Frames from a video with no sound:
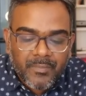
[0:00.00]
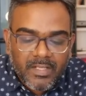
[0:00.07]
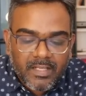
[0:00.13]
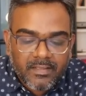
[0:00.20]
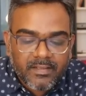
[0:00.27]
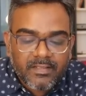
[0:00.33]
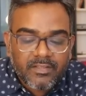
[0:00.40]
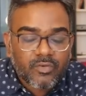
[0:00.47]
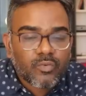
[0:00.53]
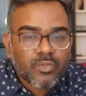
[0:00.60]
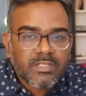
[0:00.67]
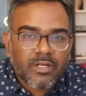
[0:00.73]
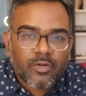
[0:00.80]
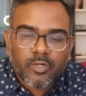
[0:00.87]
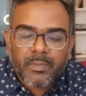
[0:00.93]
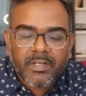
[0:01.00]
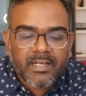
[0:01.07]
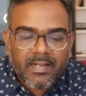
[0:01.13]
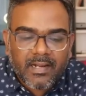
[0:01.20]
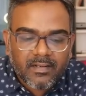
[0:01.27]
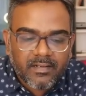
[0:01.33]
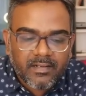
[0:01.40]
And then the rules are automatically
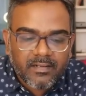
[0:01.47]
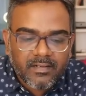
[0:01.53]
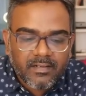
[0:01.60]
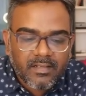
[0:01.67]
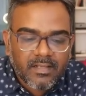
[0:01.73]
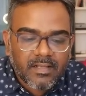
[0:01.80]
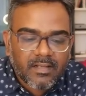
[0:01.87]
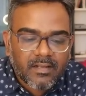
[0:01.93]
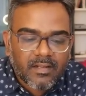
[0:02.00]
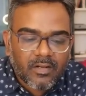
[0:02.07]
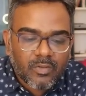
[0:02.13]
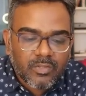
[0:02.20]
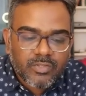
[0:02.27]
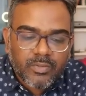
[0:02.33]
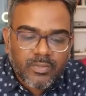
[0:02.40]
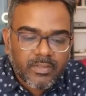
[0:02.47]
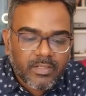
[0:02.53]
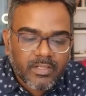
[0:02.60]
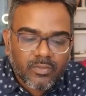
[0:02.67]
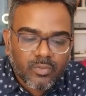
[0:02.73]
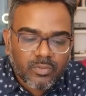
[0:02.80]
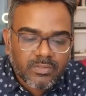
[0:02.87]
calculated. Also, you
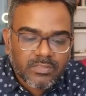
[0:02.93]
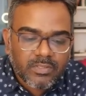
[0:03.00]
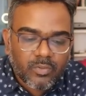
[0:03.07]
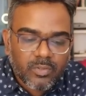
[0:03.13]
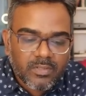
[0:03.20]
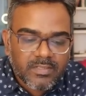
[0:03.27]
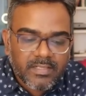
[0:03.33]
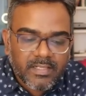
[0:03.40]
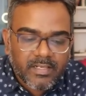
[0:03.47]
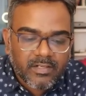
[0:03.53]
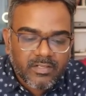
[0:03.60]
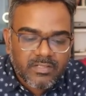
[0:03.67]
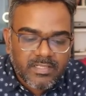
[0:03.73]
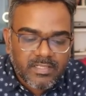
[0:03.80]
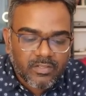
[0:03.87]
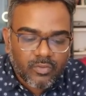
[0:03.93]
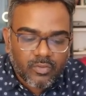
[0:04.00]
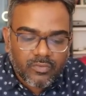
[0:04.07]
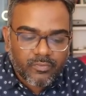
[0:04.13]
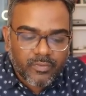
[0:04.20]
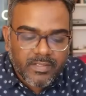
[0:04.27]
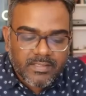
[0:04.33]
can go to the indicator and see the
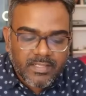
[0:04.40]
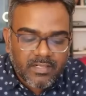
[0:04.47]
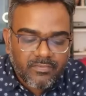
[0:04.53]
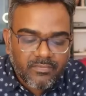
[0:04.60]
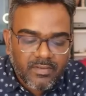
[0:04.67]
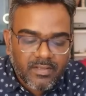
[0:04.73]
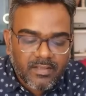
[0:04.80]
code for yourself.